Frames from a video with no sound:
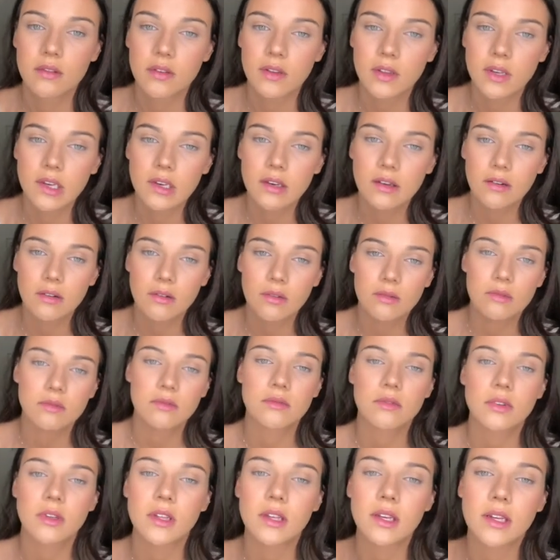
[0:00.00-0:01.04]
And you don't
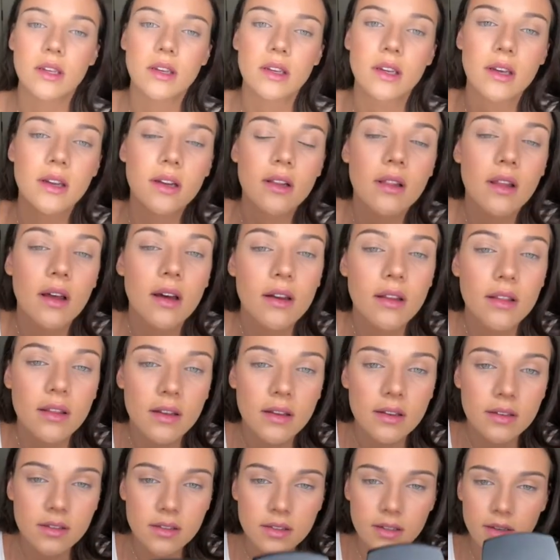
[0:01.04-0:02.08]
really need a lot of
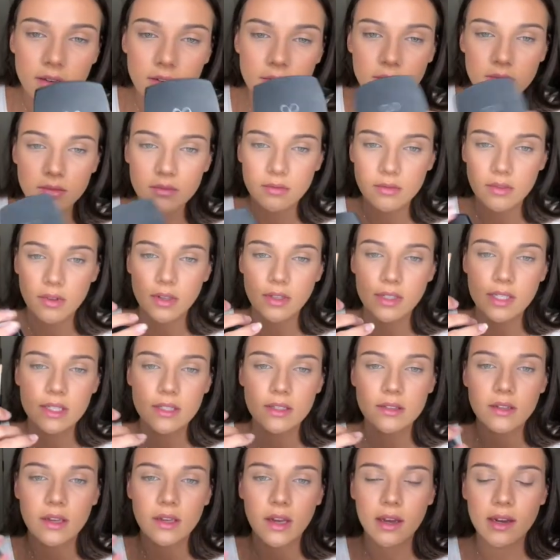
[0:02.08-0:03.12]
this, so
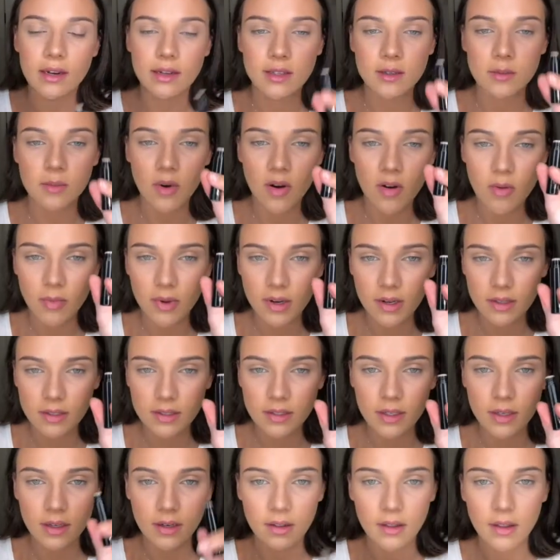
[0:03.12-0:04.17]
It's kind of small, but it's
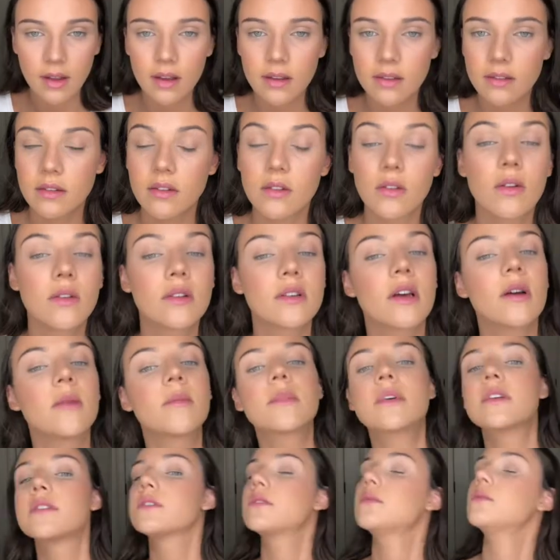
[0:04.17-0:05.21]
gonna last you a long time
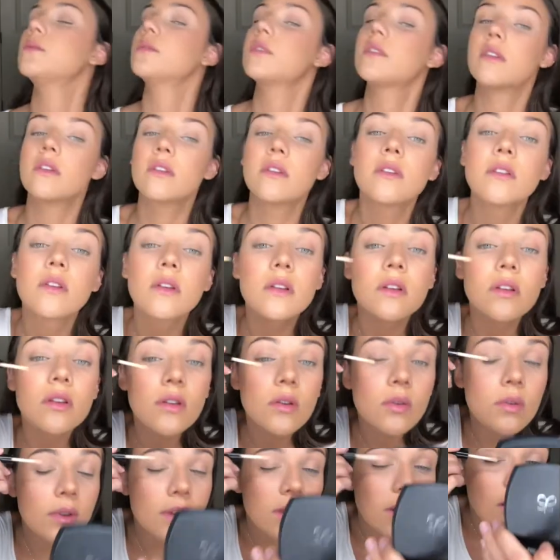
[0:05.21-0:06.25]
because you
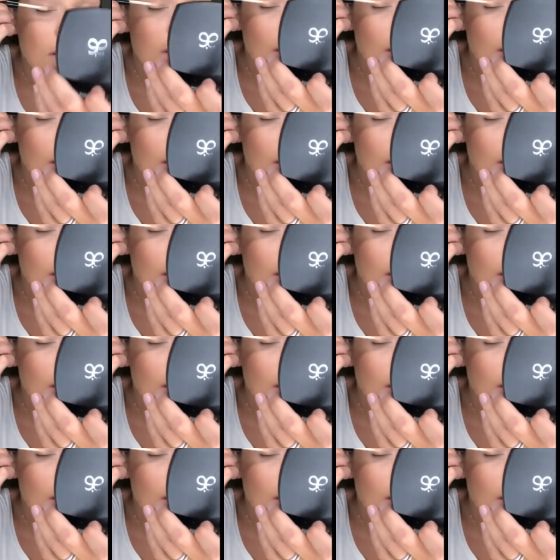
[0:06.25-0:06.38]
don't need a